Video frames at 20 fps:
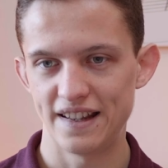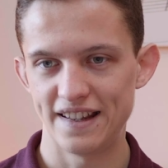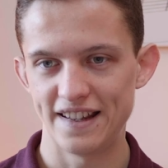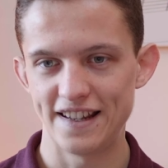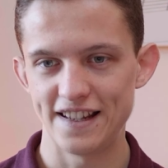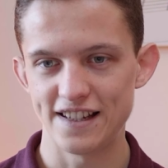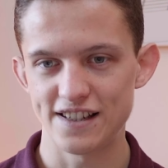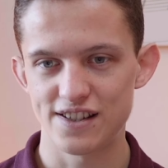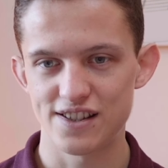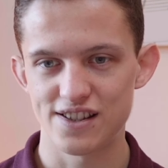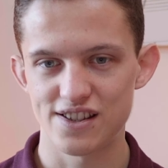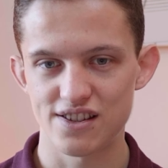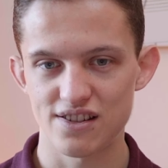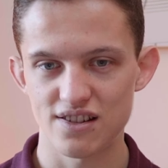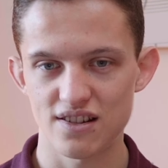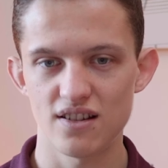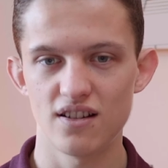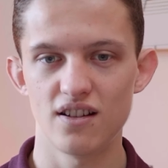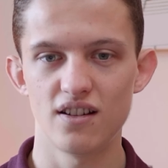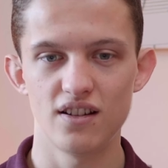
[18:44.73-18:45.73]

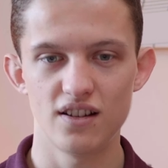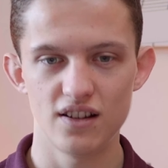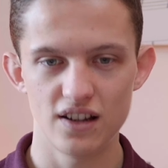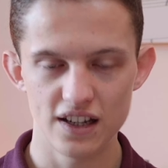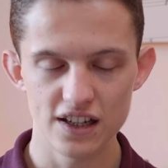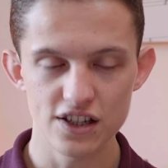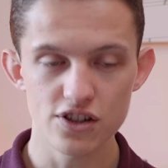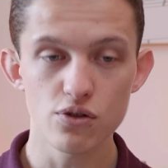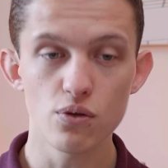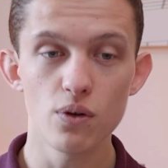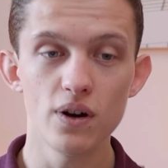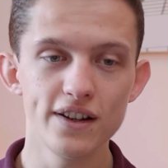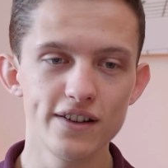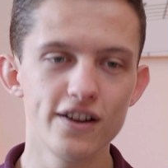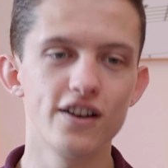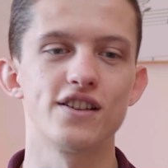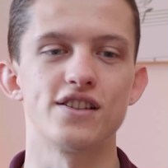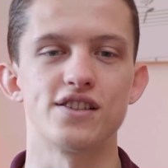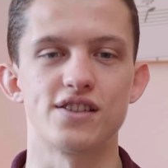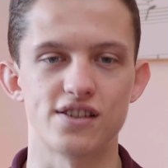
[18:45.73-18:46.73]
It's quite
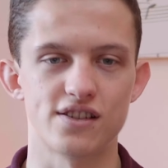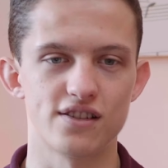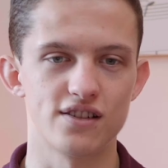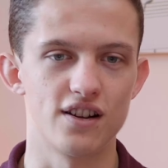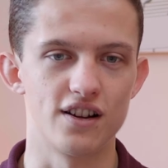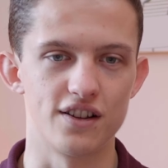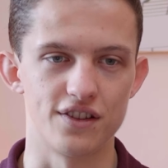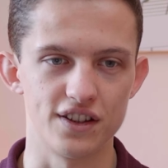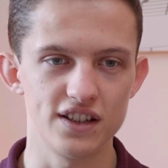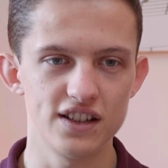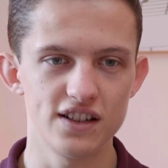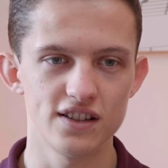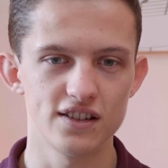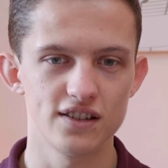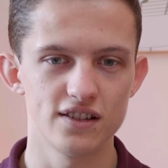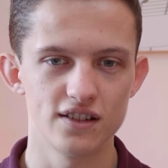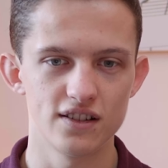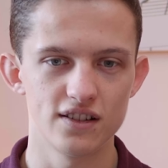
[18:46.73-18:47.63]
nice, I think,